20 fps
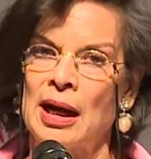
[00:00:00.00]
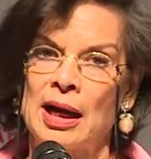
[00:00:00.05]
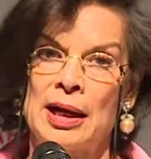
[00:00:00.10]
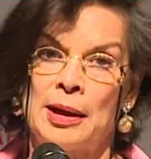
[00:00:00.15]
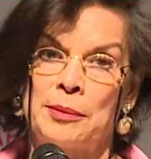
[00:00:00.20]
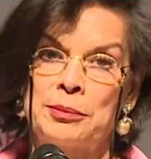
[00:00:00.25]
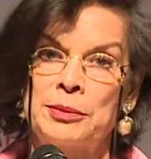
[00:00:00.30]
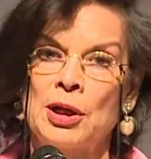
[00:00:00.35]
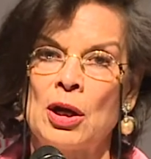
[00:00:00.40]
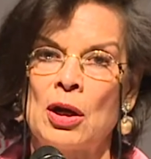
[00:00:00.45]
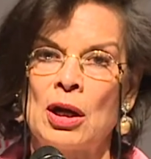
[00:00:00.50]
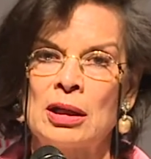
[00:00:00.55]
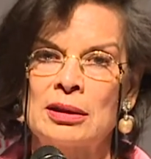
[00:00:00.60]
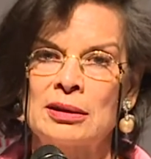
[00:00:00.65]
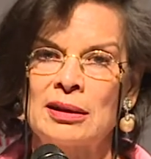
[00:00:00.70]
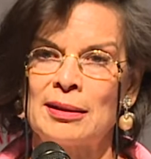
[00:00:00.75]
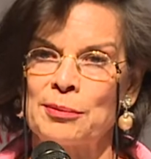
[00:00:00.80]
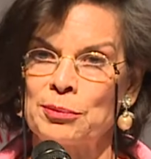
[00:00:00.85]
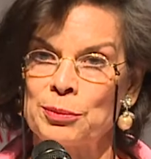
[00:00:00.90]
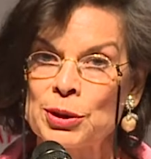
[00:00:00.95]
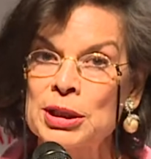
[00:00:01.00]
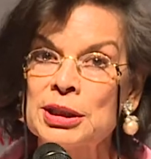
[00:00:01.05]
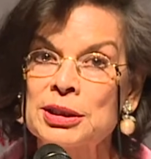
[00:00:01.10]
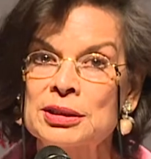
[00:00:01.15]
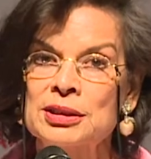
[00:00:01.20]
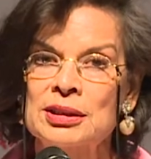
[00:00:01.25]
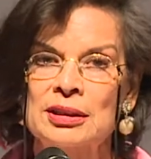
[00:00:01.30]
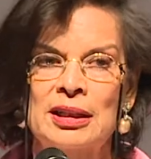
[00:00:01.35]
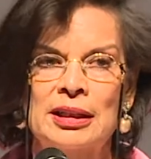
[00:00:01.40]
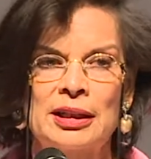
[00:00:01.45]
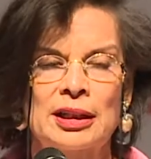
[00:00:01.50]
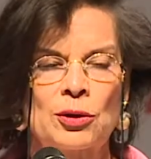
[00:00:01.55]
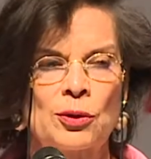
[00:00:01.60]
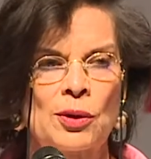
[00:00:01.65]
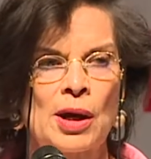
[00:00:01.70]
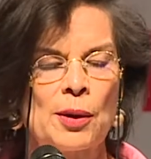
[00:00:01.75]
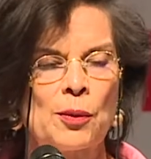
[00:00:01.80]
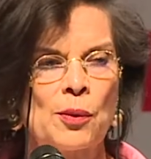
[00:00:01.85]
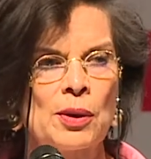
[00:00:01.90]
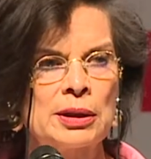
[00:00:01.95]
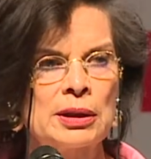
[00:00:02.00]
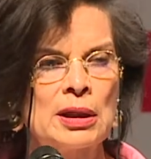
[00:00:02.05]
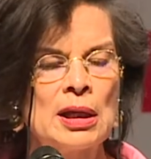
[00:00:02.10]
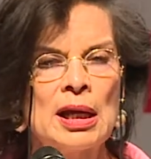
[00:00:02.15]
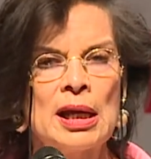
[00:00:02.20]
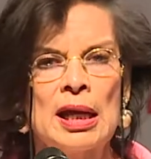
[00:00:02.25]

I am not, I'm British and Nicaraguan,